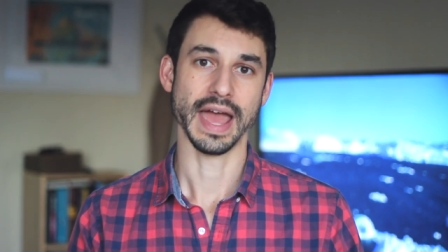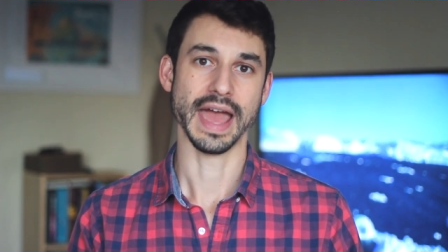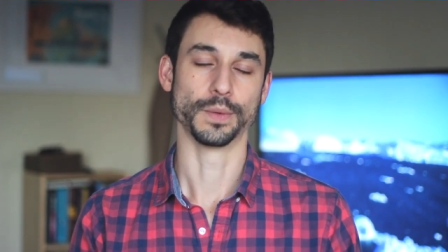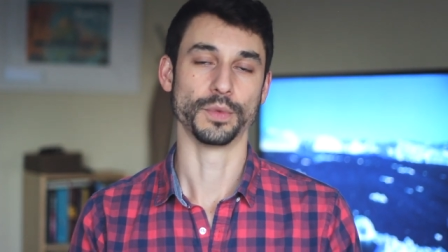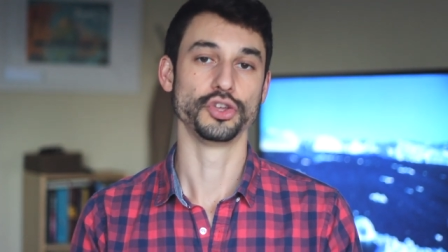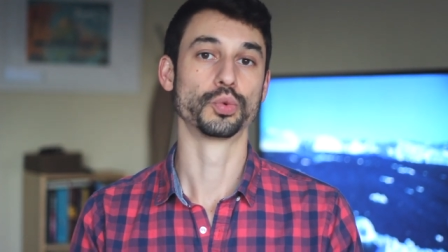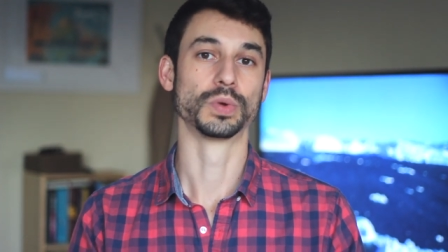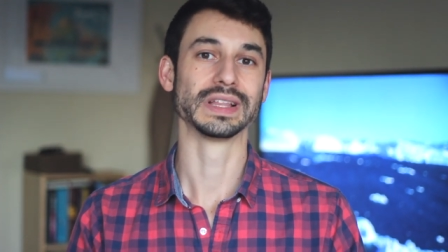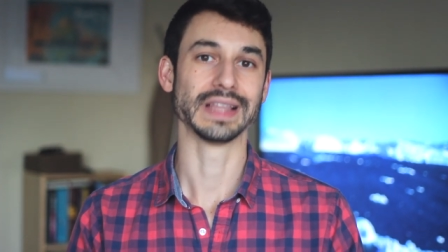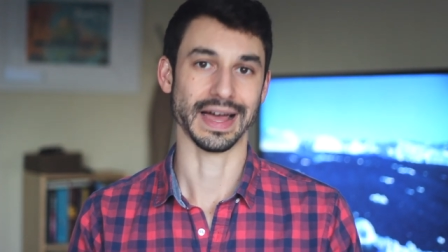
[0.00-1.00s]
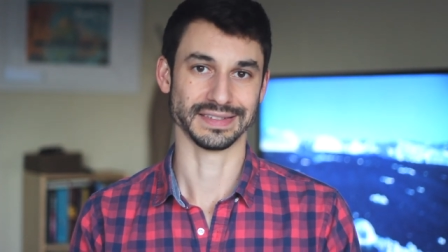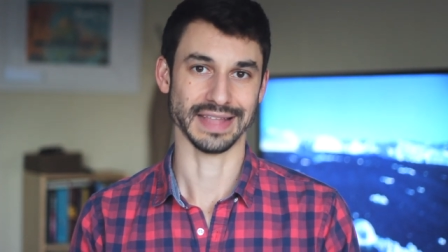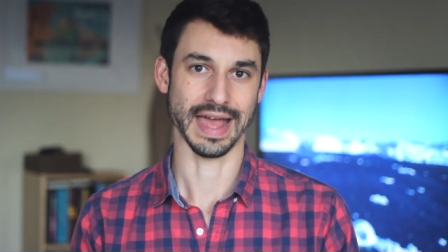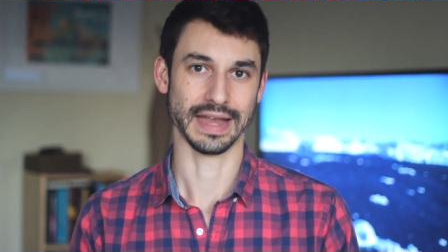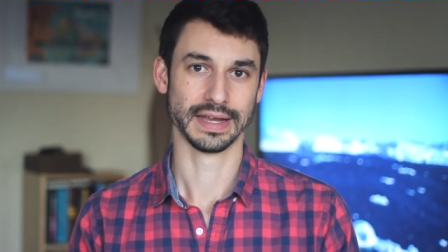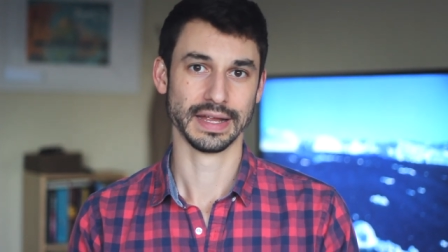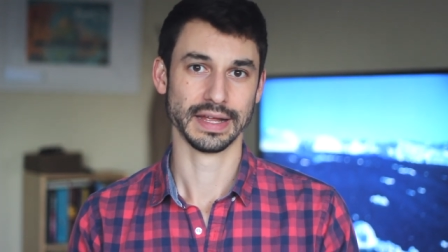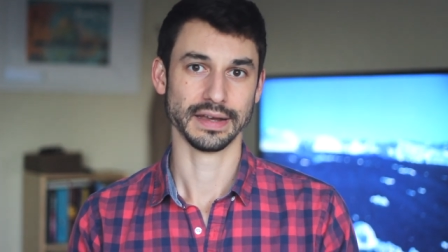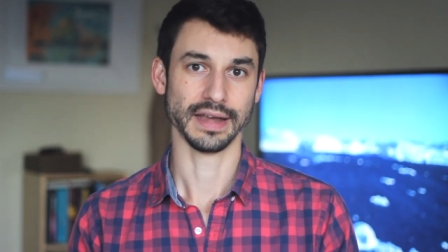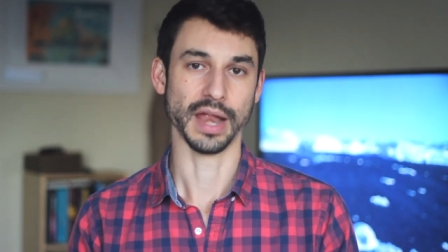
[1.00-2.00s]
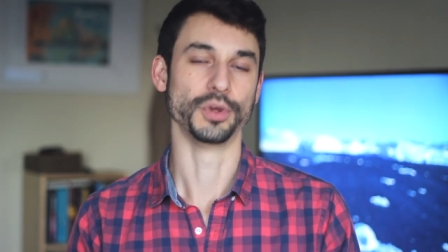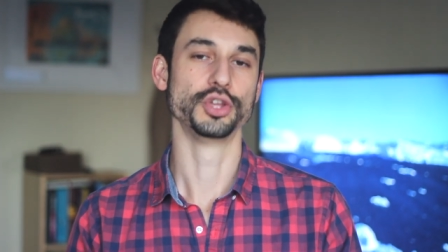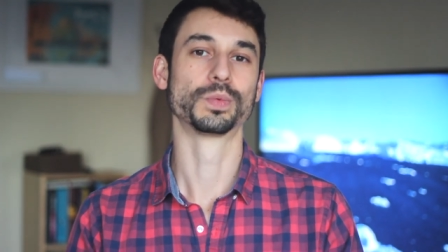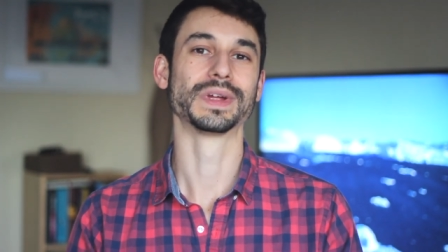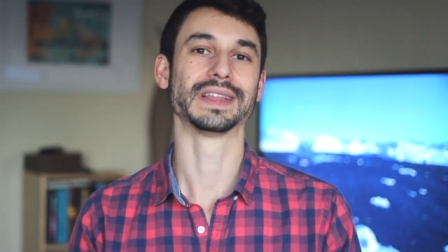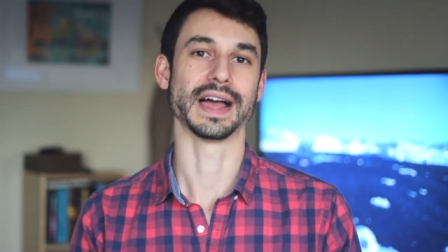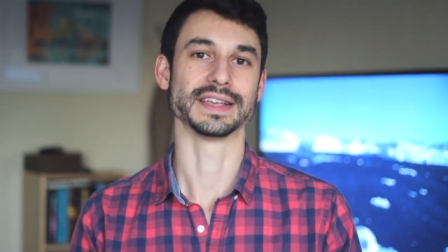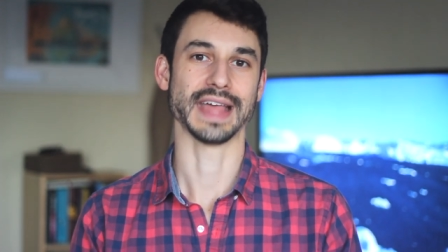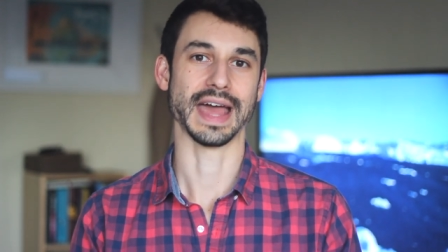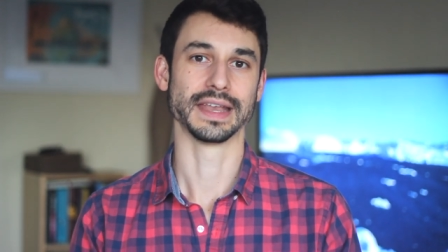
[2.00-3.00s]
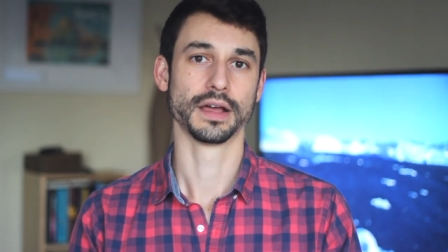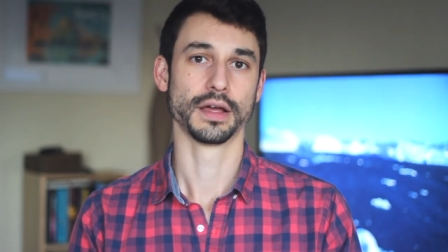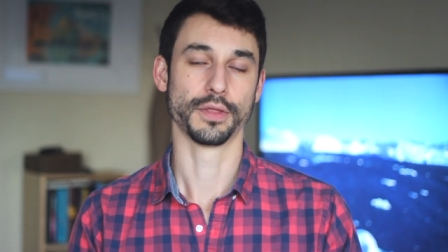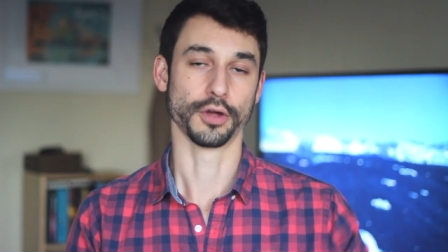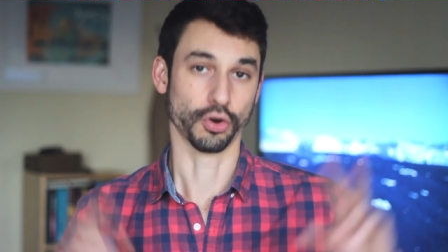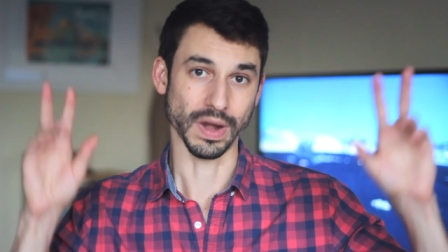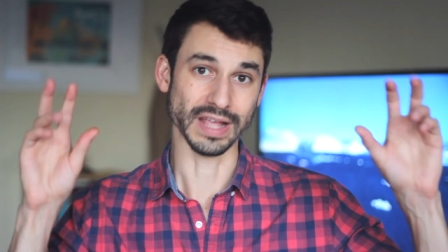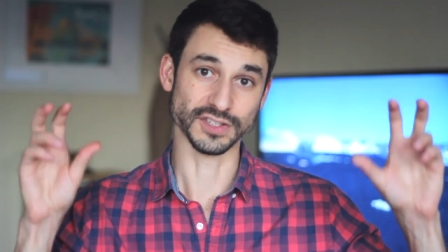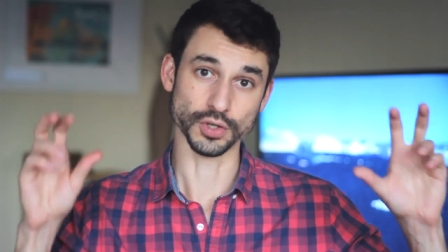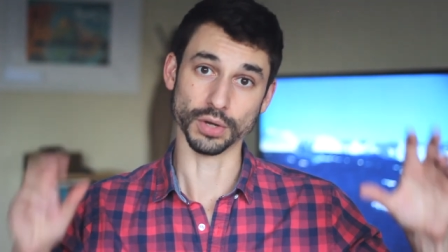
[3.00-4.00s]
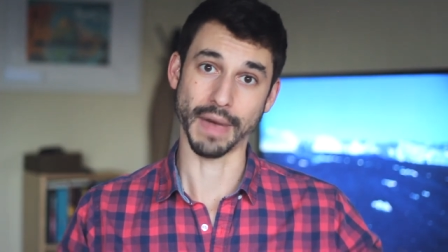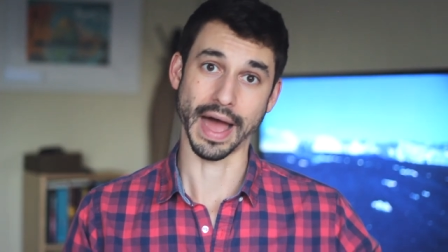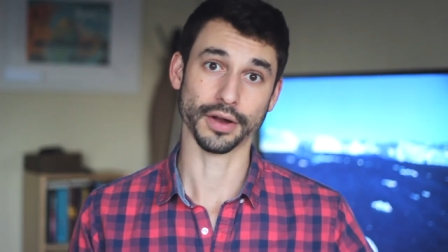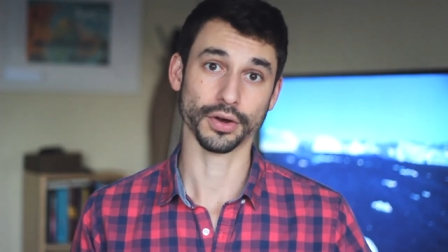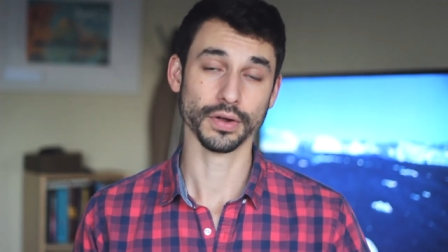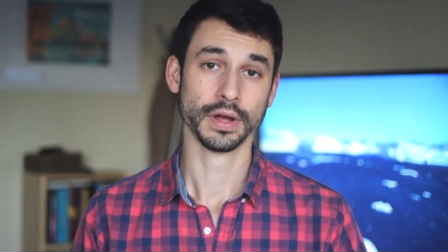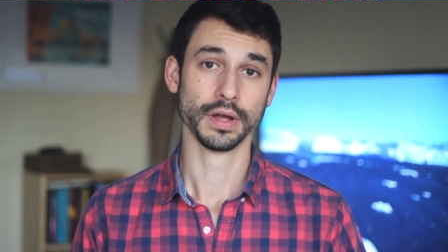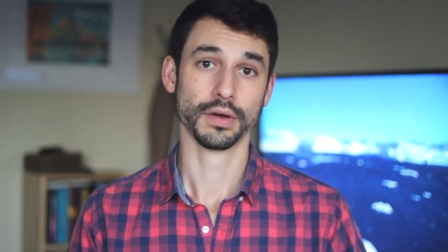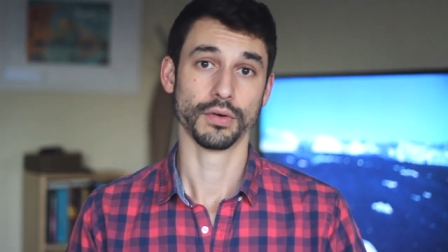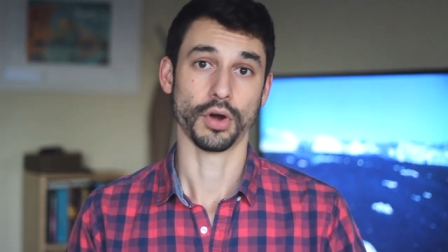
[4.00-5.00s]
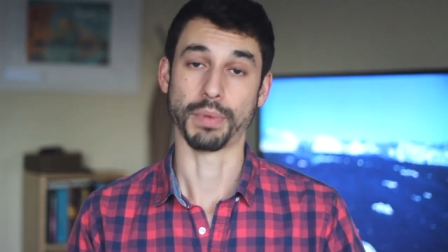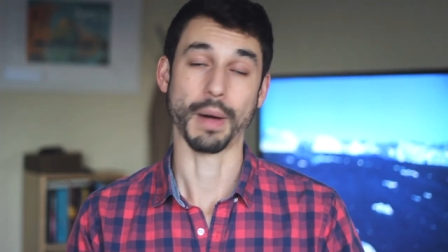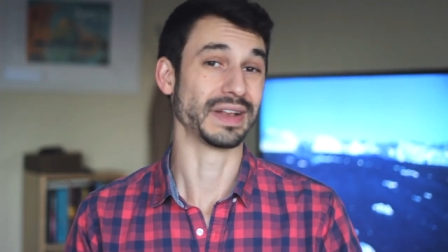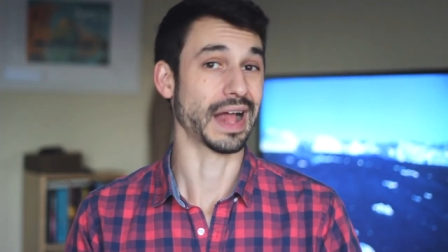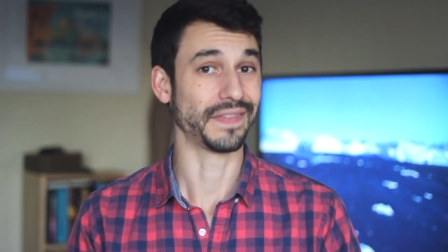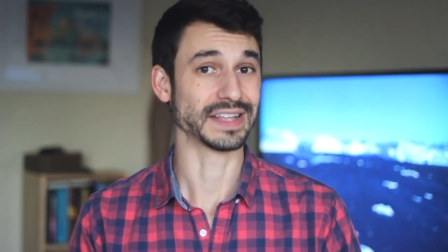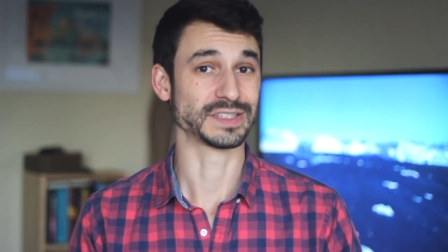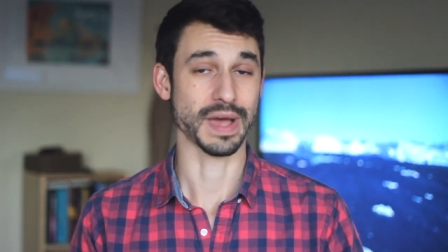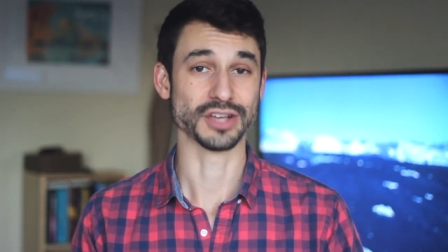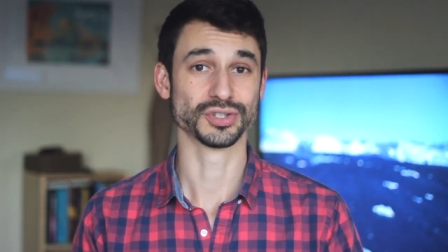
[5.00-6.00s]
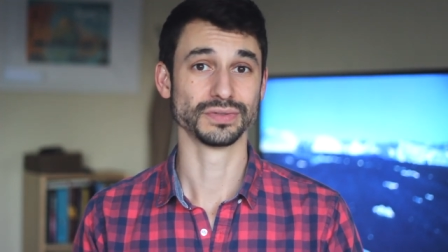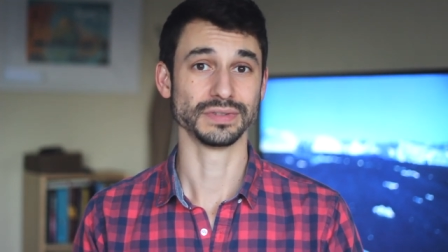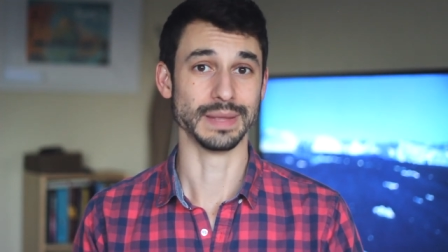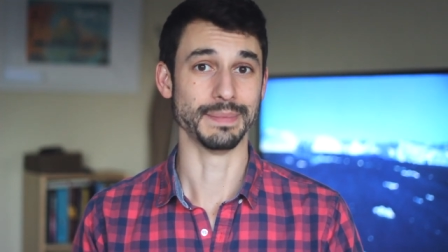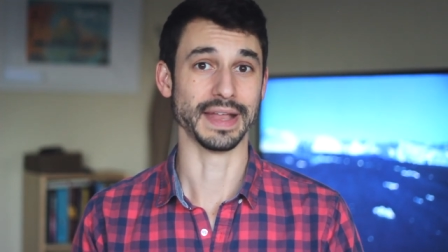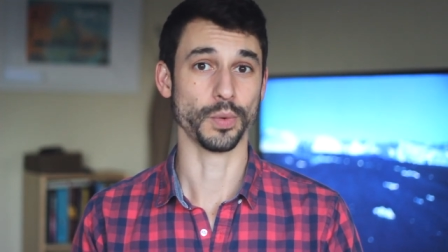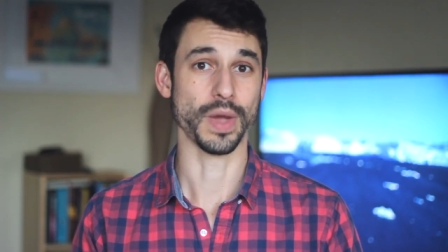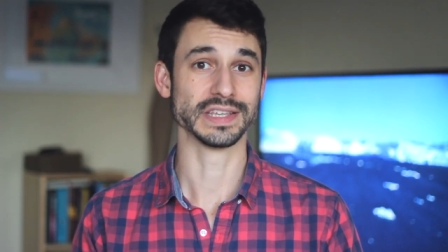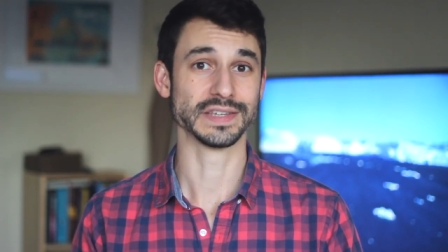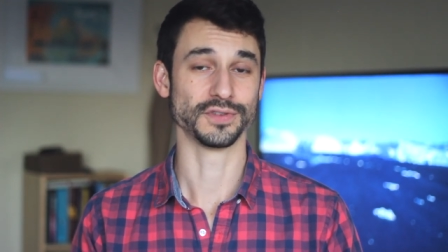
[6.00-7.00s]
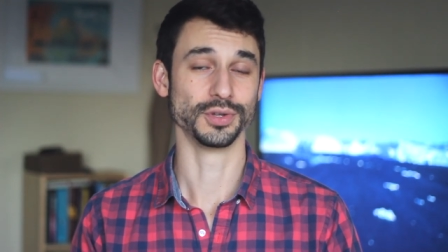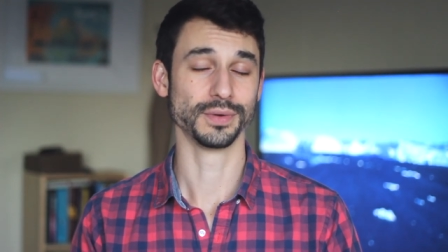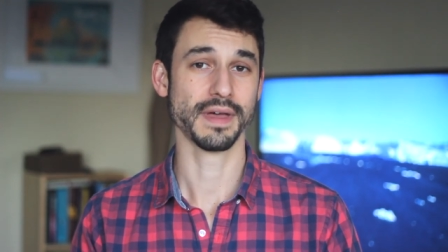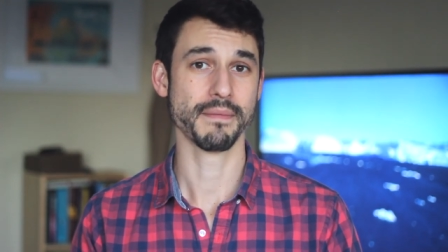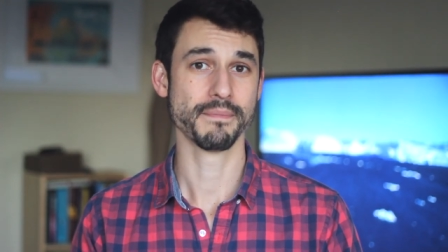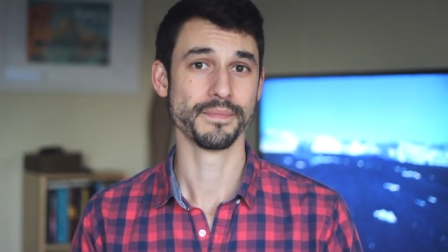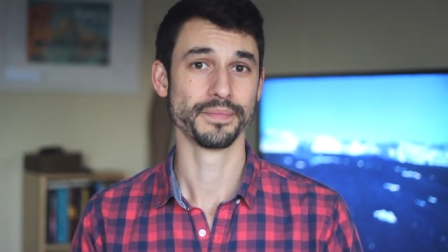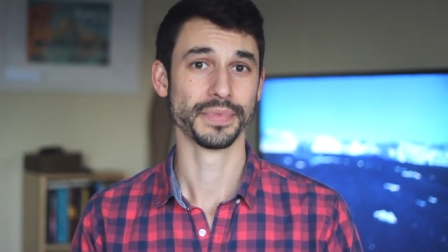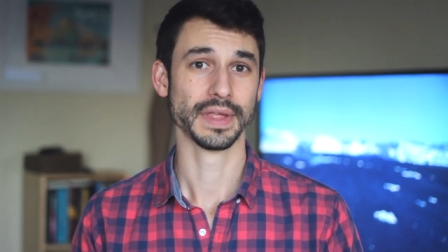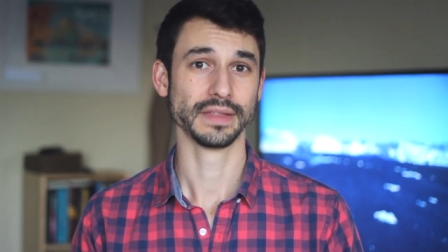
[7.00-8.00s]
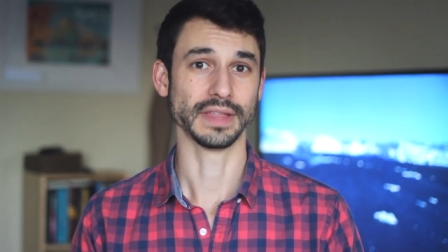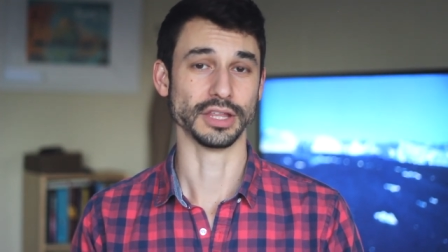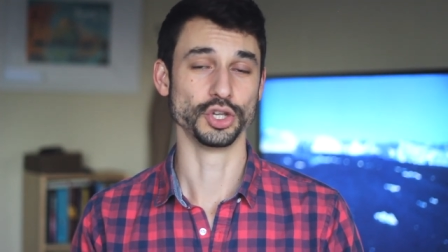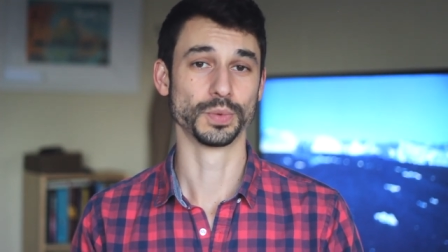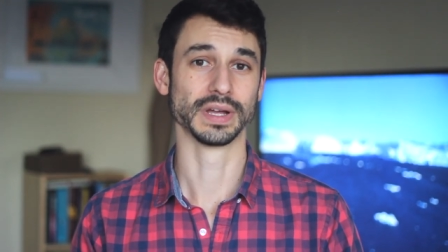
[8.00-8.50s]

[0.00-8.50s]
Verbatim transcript: And when you realize that, and when you realize that the greats you admire are probably not that special in many ways if you knew them. And you